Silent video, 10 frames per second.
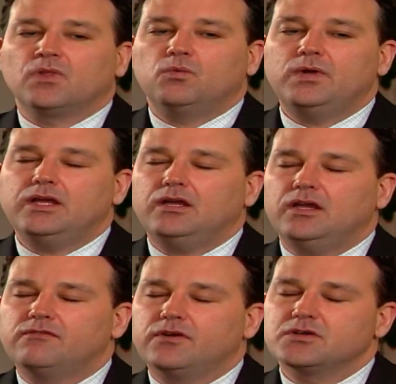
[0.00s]
we
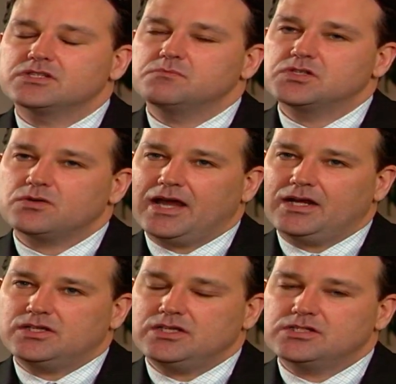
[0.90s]
invoke some
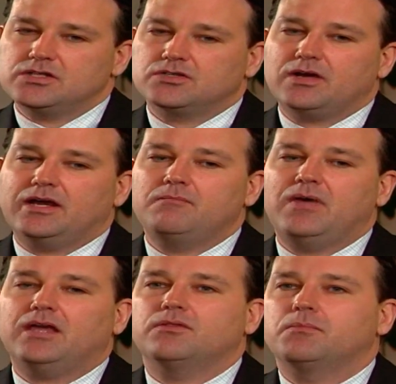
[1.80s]
strategies to try to
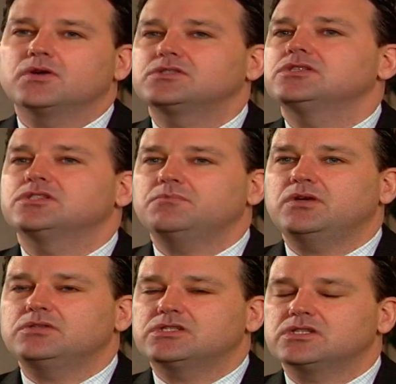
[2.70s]
make the person's
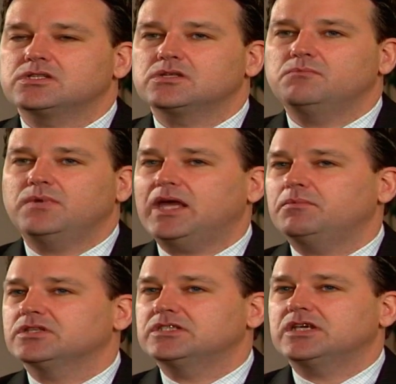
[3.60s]
immune system be
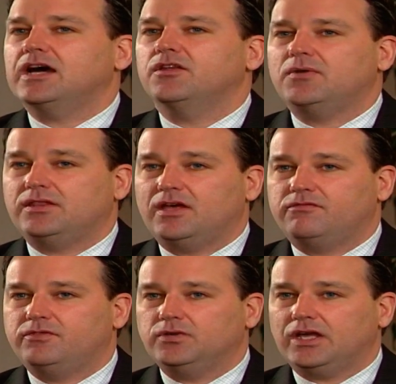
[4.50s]
able to tolerate that
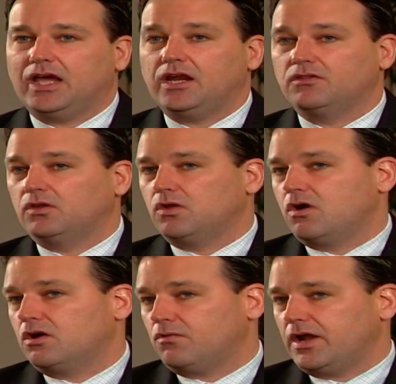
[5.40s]
food again in the
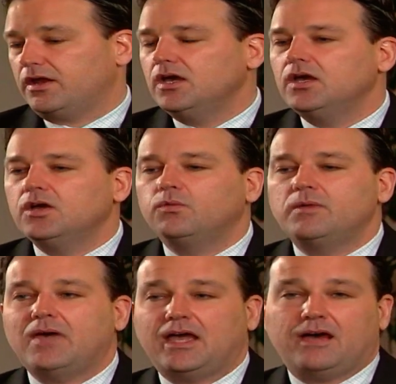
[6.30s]
long run.
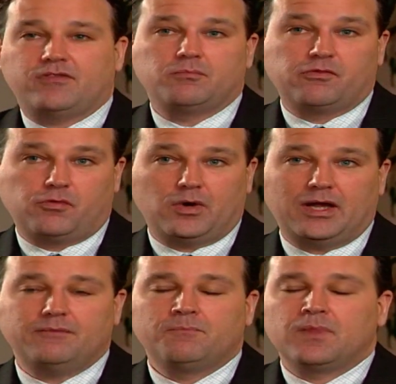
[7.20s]
We may have them
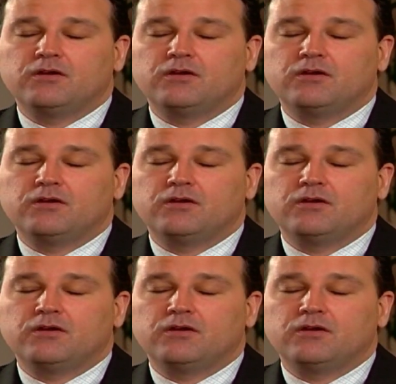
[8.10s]
avoid